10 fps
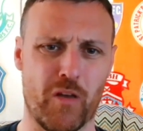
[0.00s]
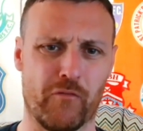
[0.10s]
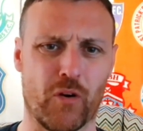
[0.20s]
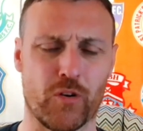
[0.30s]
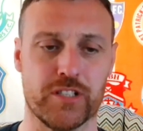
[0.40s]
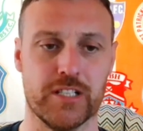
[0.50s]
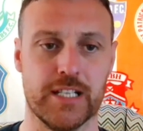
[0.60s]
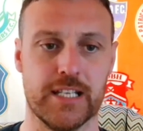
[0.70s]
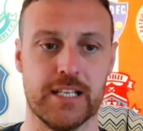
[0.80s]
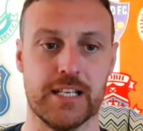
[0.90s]

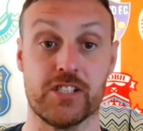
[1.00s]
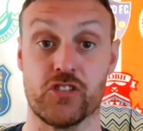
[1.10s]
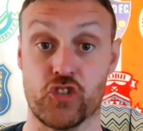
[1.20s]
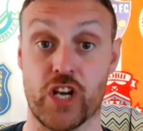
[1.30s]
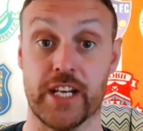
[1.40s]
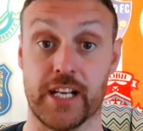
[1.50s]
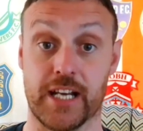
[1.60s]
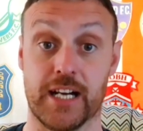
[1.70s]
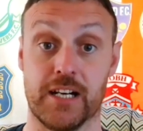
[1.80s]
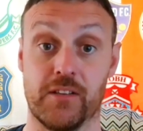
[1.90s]
Unfortunately, he hits it straight at
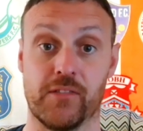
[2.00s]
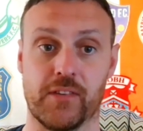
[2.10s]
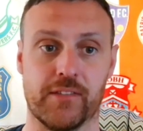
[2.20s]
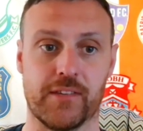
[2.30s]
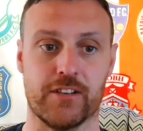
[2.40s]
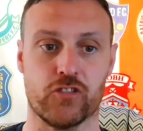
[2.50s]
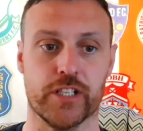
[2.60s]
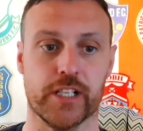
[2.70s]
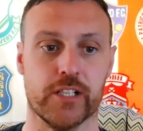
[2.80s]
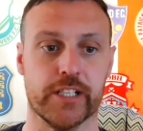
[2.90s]
Kearns instead of
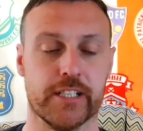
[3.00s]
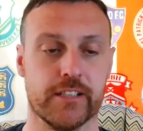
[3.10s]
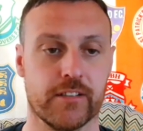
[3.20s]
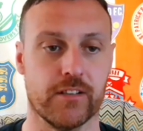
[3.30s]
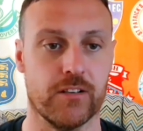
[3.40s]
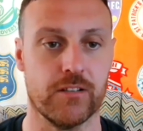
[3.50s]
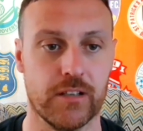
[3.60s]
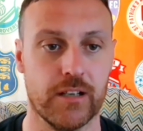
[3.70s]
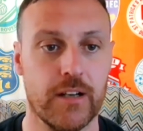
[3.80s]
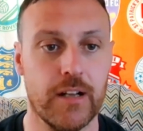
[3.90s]
trying to guide it into the
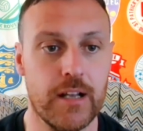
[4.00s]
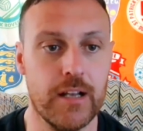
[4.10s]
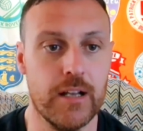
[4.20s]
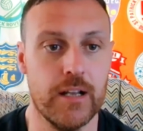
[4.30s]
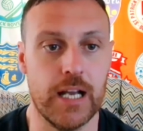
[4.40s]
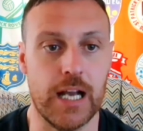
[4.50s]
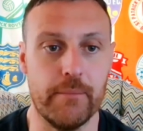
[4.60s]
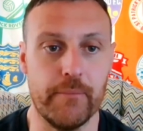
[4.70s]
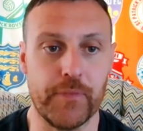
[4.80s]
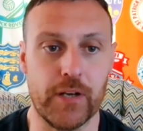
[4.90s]
corner.
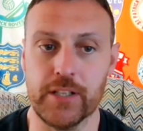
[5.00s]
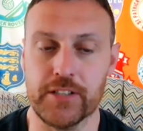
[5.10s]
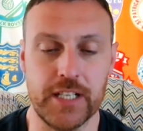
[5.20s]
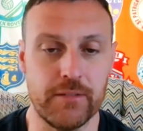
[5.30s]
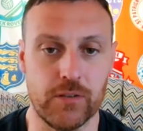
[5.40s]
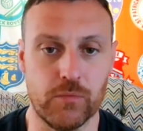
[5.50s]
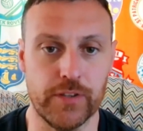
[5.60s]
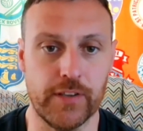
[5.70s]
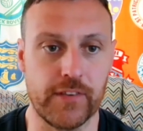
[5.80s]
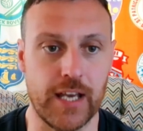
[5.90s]
Either team could have
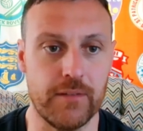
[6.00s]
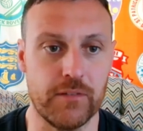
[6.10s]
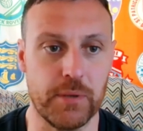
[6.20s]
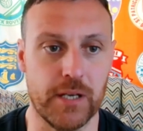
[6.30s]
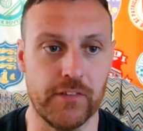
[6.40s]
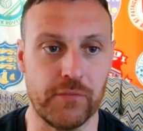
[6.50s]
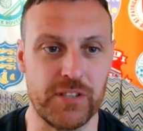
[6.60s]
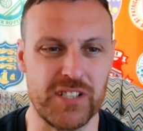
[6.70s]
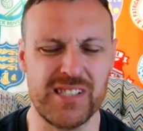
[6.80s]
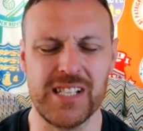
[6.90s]
won this game, to be honest
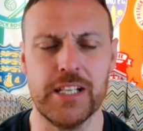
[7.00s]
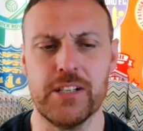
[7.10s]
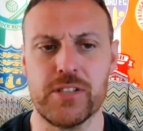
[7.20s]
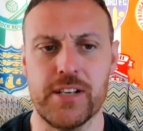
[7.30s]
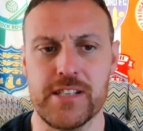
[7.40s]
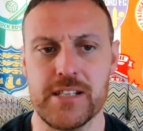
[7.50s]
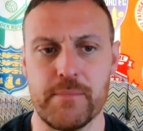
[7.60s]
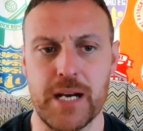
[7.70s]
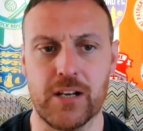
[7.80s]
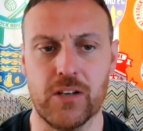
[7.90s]
with you. It's still interesting that
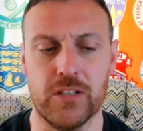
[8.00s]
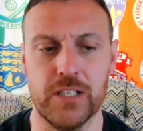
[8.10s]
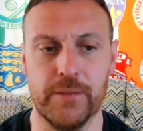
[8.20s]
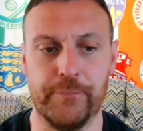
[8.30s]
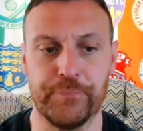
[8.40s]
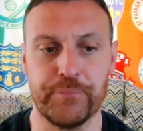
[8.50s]
Mark Coyle